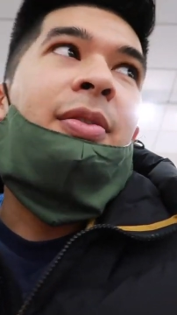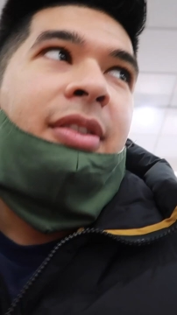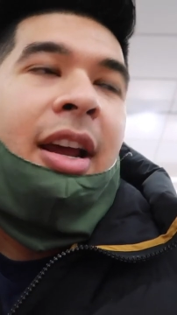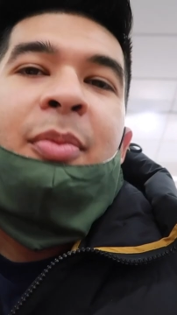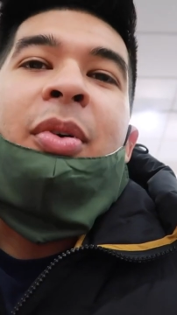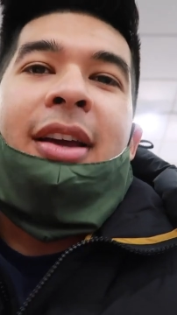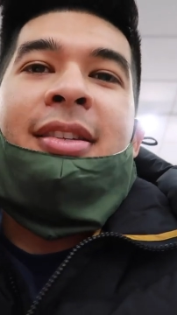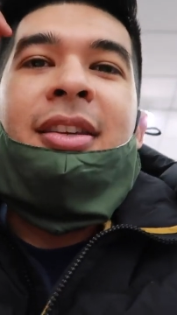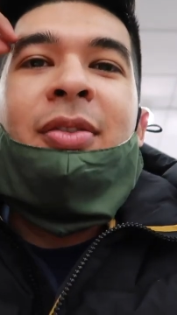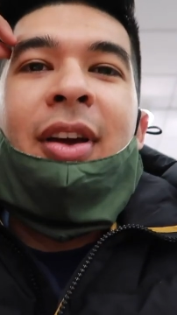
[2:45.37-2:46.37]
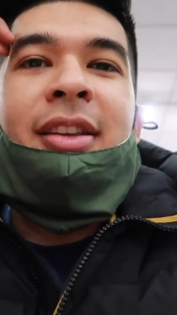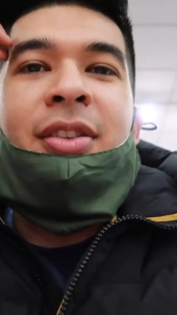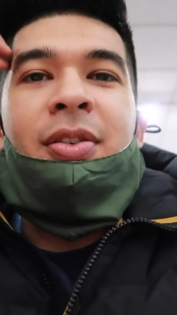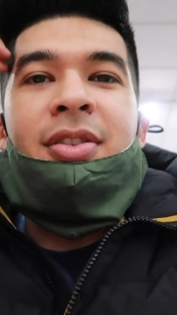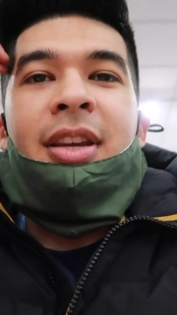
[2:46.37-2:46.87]
it was kind of pricey, right?
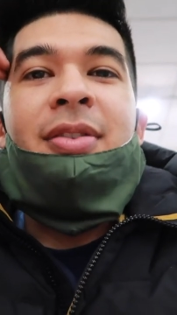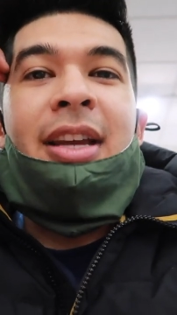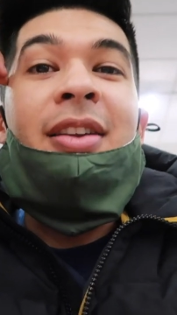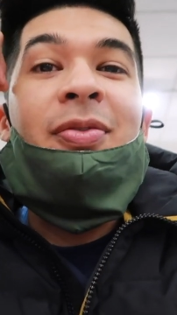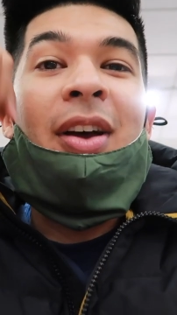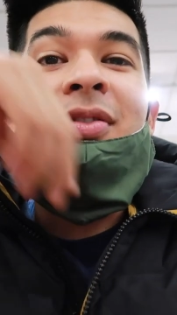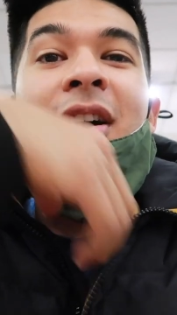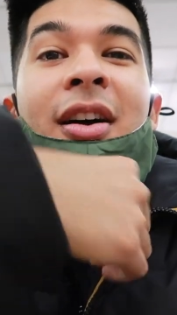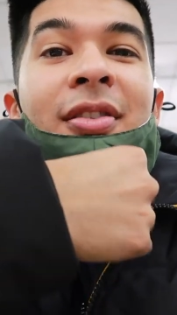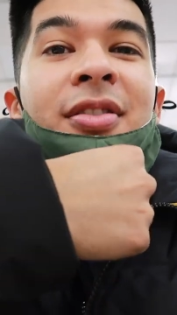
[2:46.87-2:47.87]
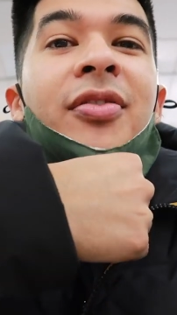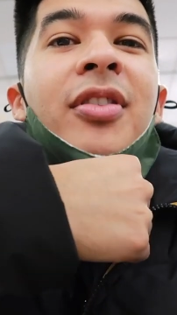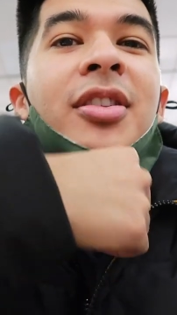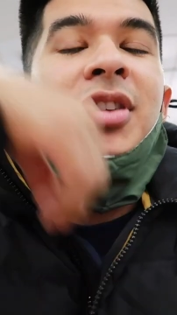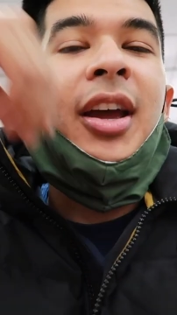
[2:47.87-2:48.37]
So it was, it was $85
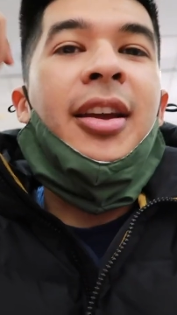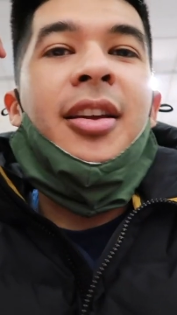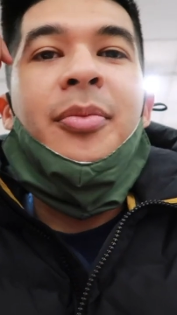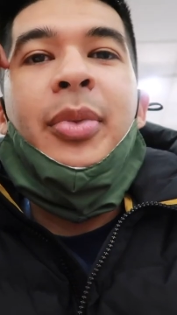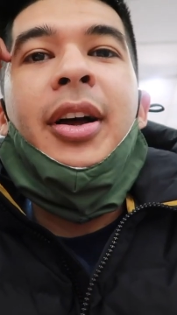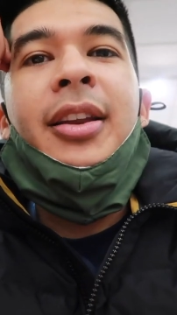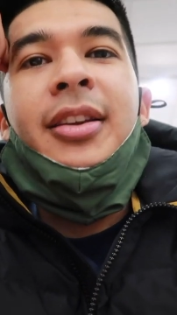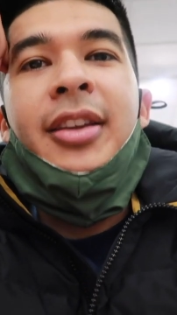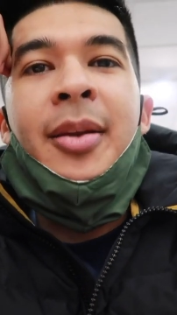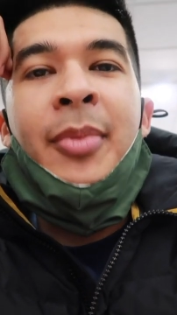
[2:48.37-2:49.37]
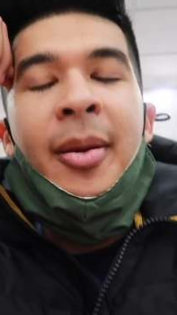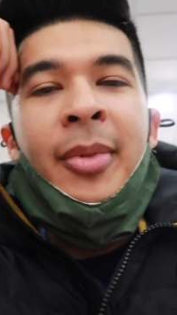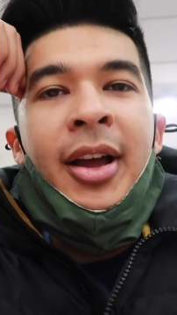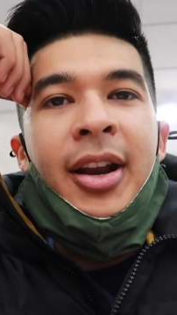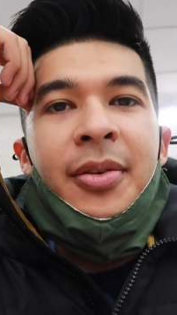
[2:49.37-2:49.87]
for the jacket. But in my
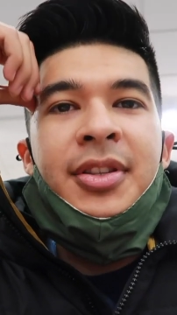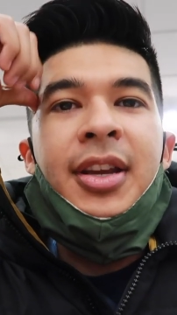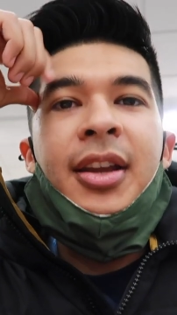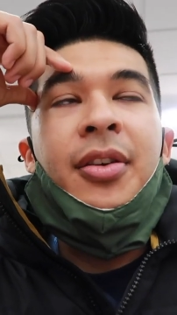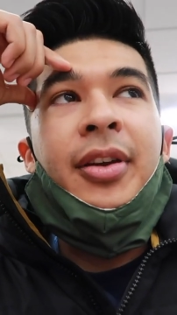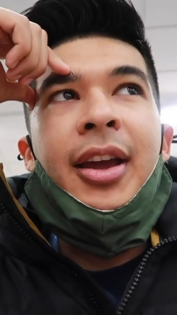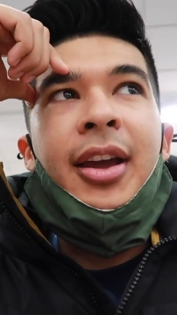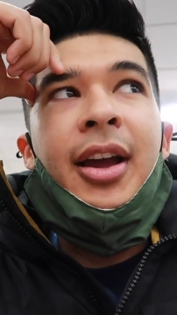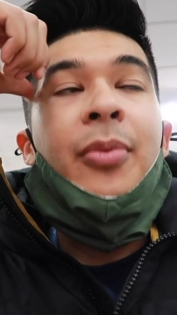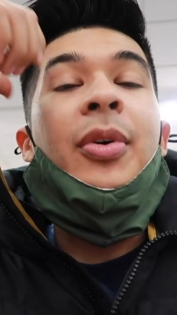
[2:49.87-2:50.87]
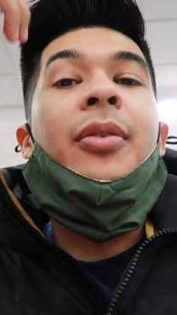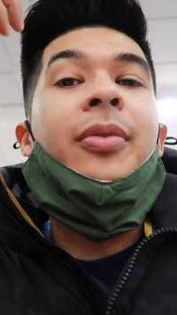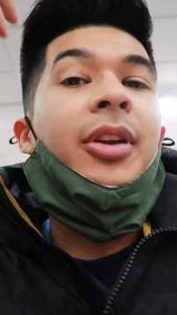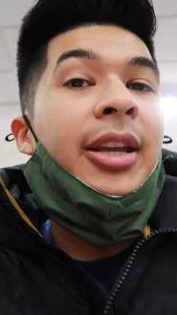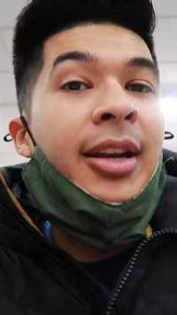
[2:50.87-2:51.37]
mind, I was thinking, okay, I want a
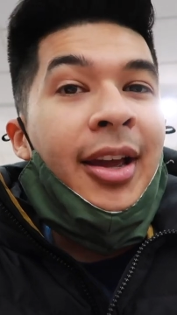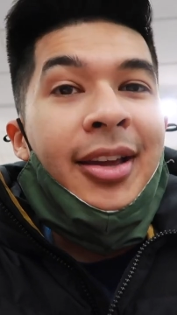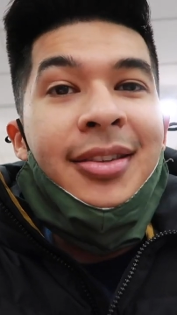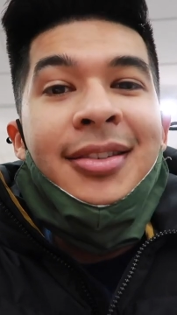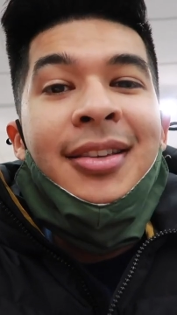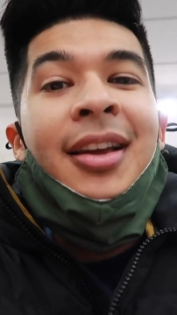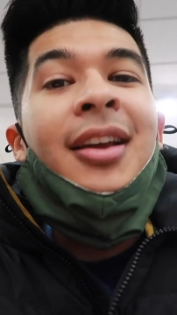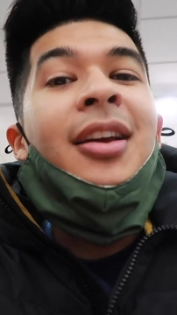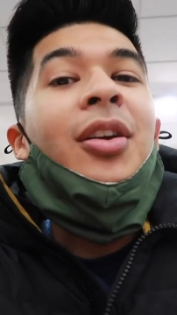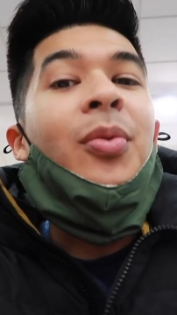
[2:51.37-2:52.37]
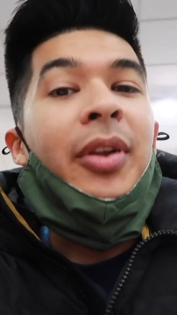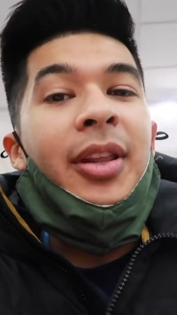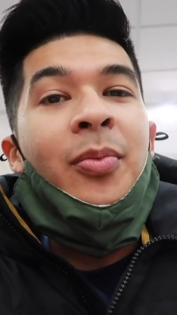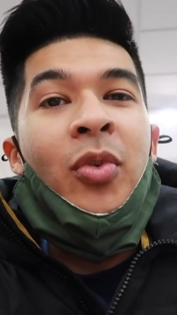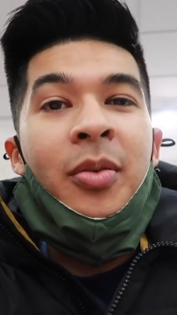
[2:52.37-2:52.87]
really nice,
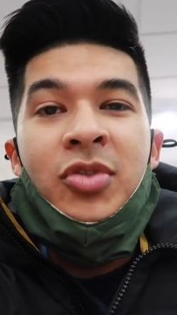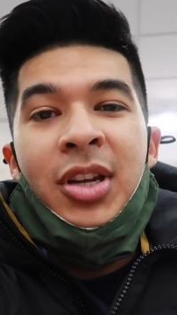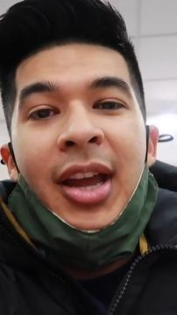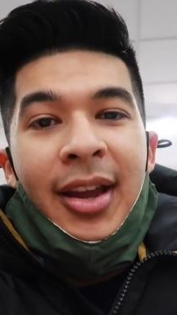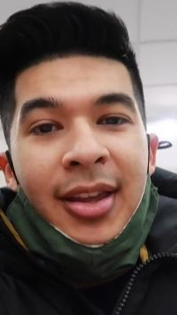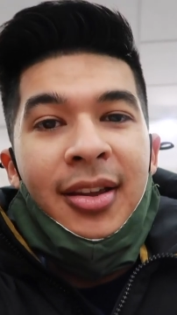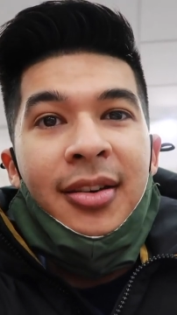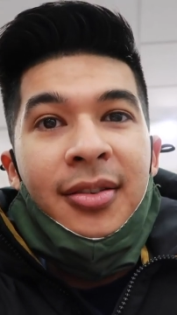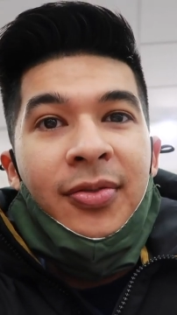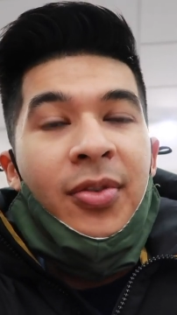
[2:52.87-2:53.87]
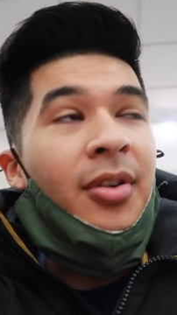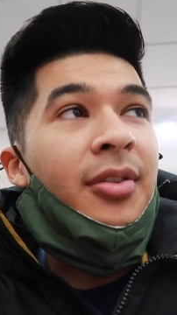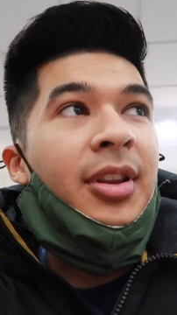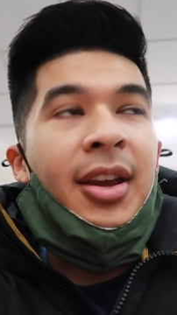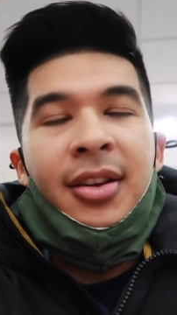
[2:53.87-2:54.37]
really warm jacket for
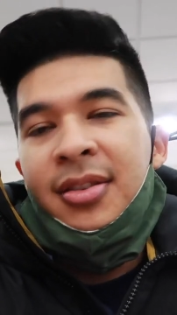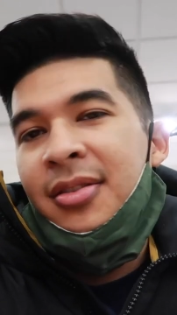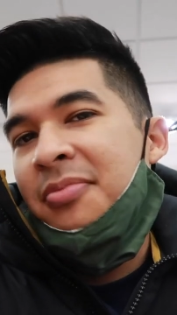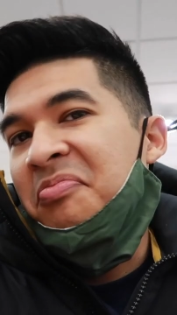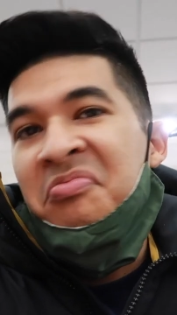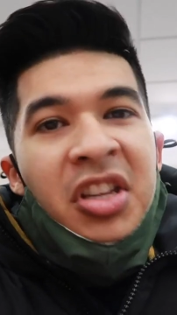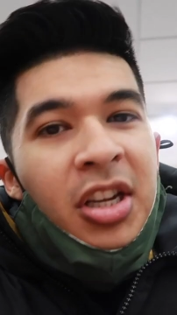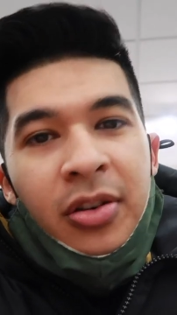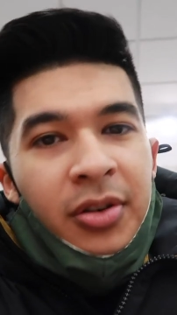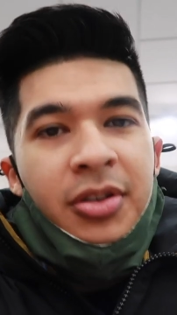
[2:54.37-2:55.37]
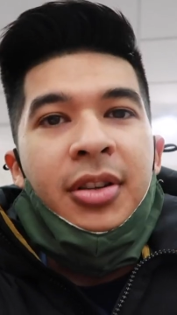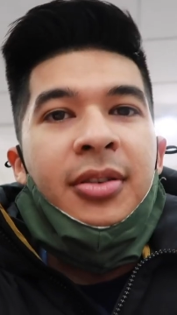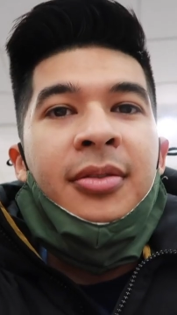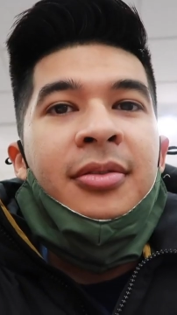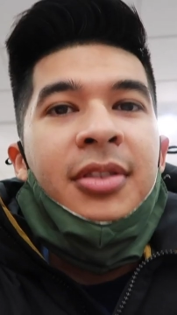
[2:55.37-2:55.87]
the next year or
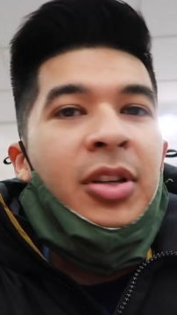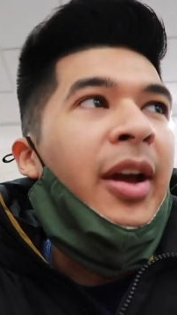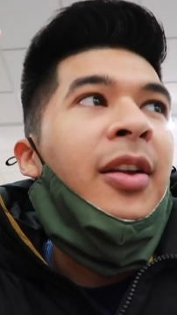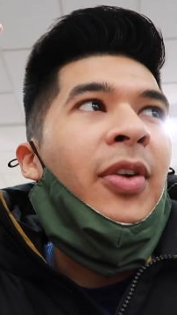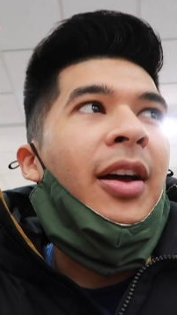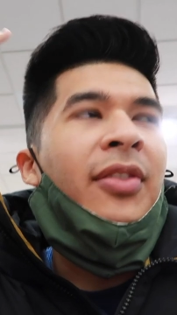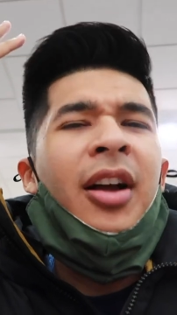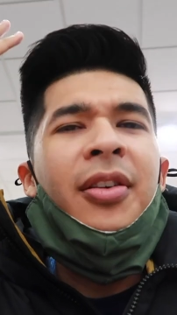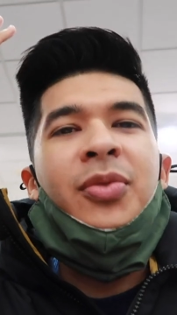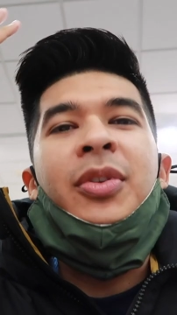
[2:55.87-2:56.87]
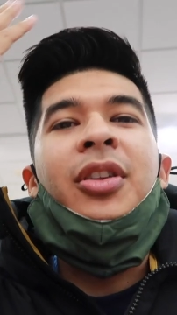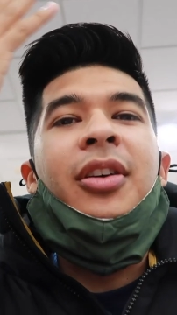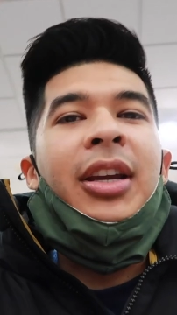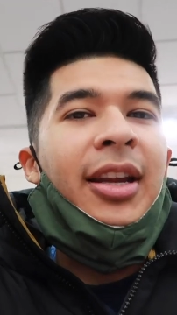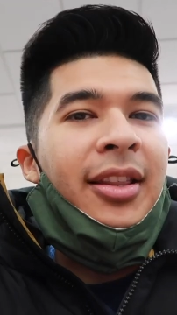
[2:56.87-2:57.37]
two. So $85 when you
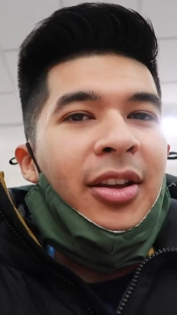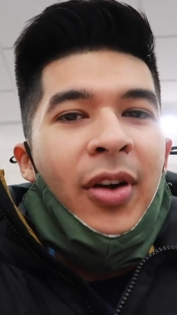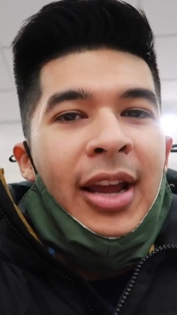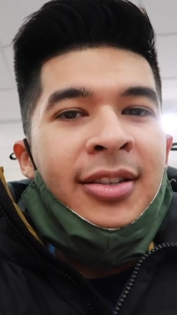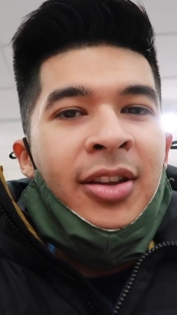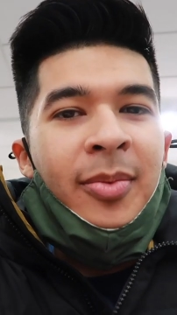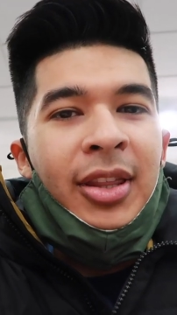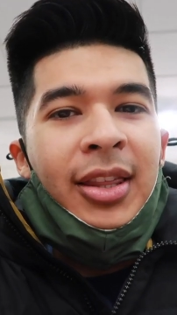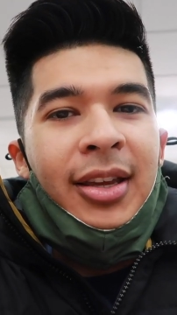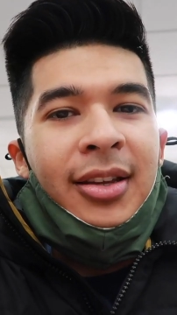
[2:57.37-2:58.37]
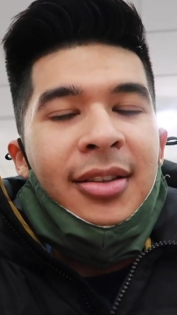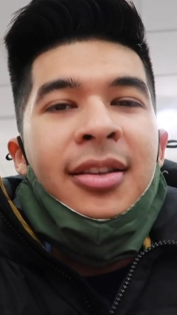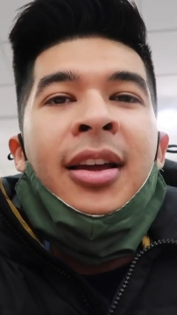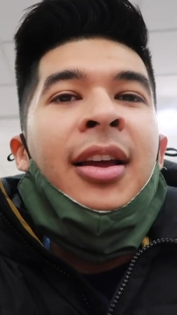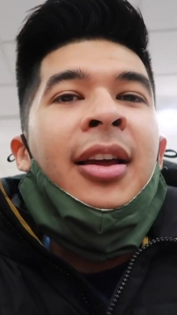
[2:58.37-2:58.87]
look at it in the grand scheme of things,